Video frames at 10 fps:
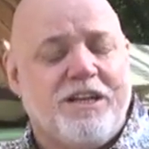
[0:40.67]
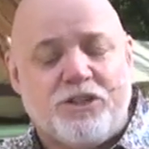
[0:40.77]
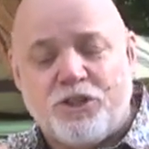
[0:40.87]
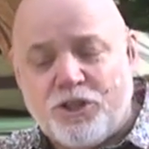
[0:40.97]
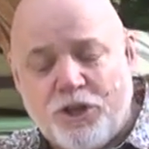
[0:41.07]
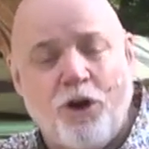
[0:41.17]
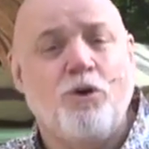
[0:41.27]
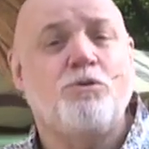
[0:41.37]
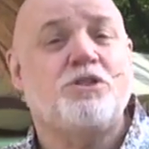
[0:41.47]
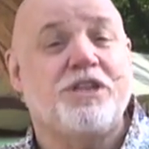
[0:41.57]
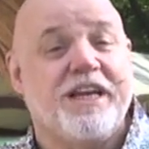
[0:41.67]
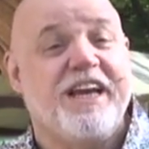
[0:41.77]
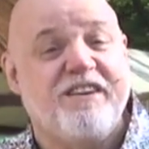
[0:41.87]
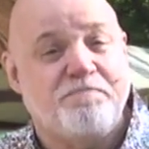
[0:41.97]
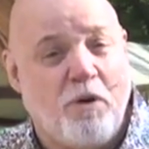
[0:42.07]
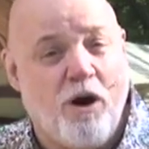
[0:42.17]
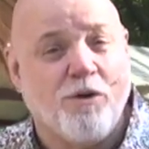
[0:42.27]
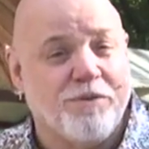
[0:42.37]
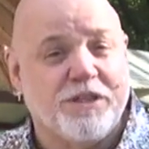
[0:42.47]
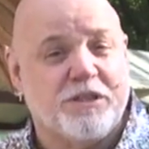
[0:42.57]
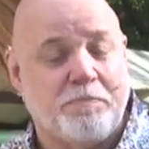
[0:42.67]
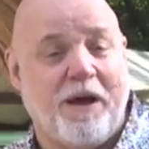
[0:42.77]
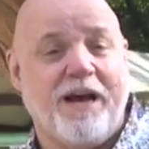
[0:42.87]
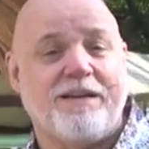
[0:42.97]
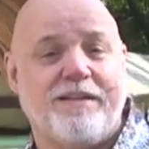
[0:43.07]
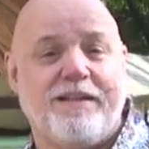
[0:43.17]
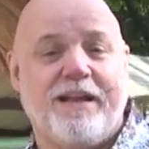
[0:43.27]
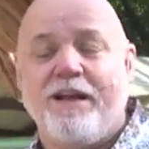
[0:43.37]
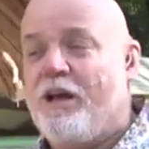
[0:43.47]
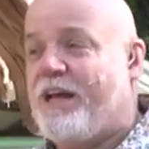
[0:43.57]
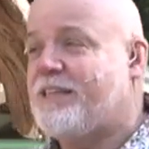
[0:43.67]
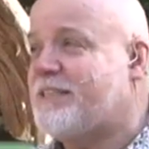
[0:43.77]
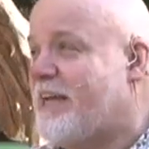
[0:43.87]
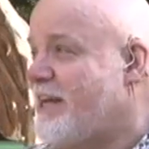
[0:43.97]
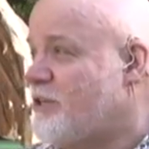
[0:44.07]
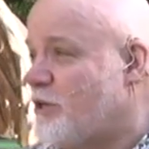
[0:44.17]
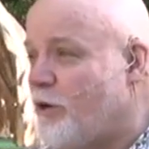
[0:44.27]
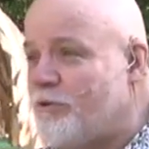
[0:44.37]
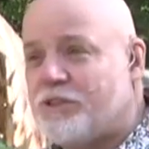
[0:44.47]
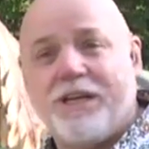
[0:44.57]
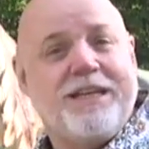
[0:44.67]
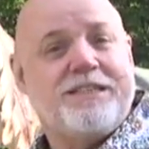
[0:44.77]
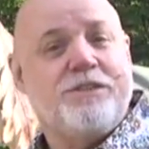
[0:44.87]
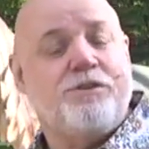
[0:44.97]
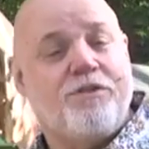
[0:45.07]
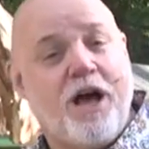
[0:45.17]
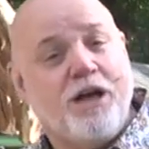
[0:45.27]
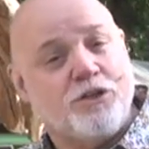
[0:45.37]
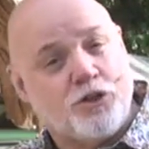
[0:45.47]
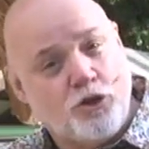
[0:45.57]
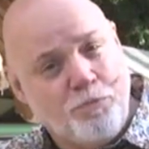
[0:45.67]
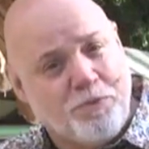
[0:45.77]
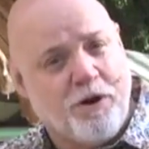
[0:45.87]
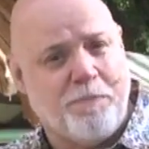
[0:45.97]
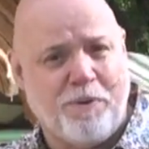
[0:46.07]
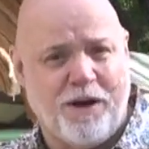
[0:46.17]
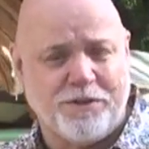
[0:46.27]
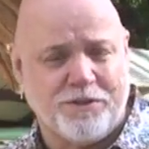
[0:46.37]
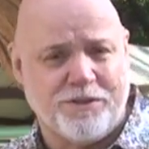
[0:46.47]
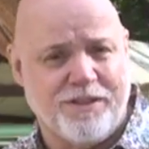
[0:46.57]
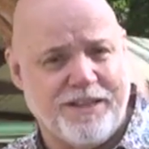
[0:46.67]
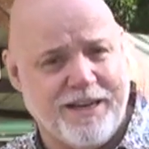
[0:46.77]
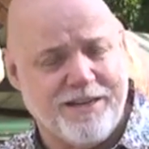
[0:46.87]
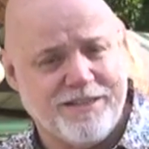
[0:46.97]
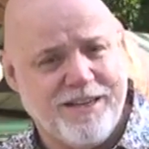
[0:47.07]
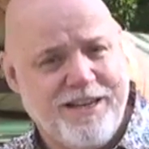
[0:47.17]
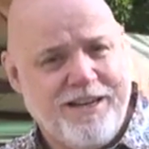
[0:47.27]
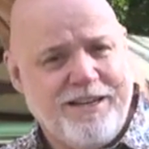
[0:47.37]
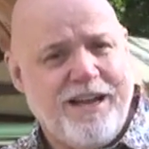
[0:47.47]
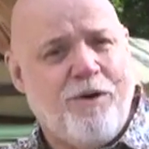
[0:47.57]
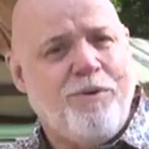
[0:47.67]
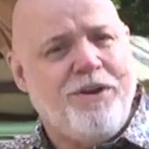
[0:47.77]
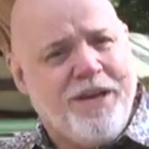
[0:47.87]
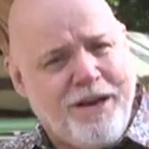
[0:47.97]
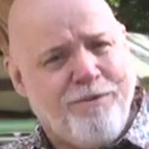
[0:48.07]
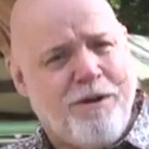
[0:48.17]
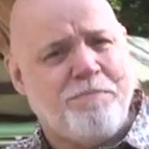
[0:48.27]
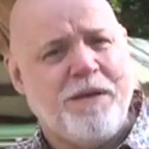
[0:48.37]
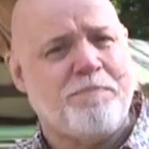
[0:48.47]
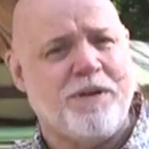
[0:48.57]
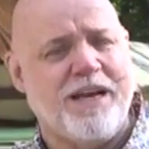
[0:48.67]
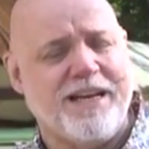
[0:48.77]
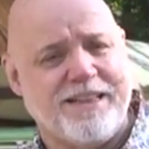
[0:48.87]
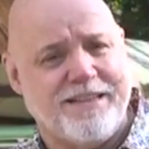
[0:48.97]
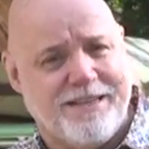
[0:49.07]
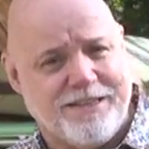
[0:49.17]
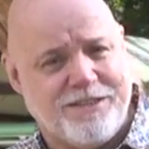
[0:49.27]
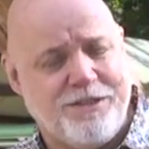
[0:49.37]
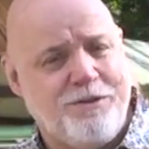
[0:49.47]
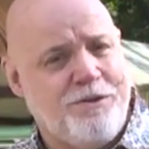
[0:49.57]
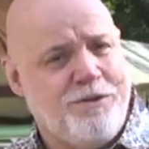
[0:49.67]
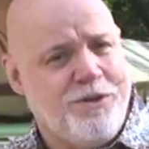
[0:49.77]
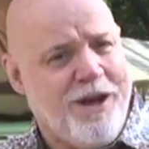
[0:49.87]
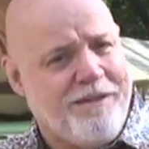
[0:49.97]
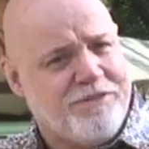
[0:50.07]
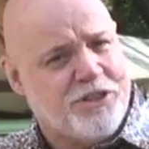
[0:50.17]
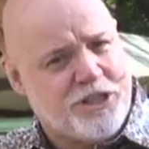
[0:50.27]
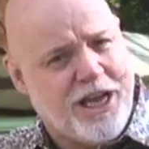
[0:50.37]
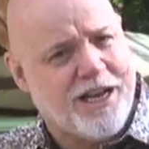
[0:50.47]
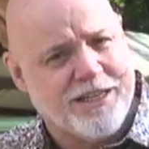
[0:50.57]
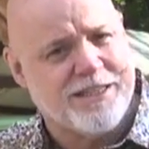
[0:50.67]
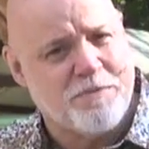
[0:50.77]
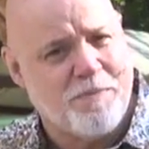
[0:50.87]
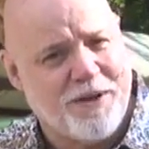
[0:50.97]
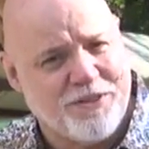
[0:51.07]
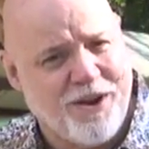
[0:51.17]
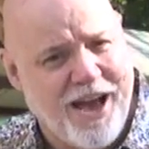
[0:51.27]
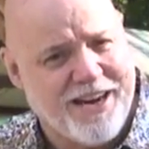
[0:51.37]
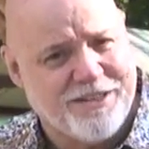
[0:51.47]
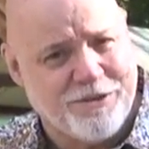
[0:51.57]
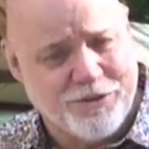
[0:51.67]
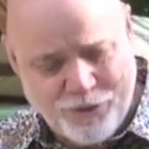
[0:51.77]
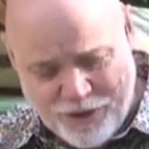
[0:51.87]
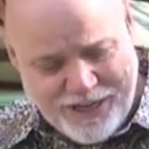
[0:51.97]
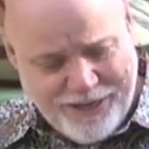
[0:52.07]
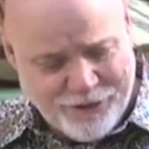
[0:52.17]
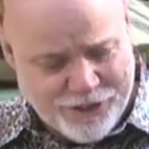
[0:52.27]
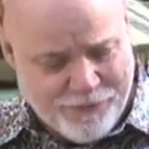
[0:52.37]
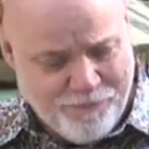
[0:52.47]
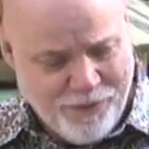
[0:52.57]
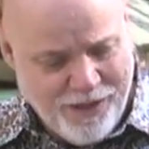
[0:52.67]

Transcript: chose to give Paul respect, and that instead chose to listen to the super apostles and things. Now, when you get around people like this, you have to challenge them about their attitudes toward leadership.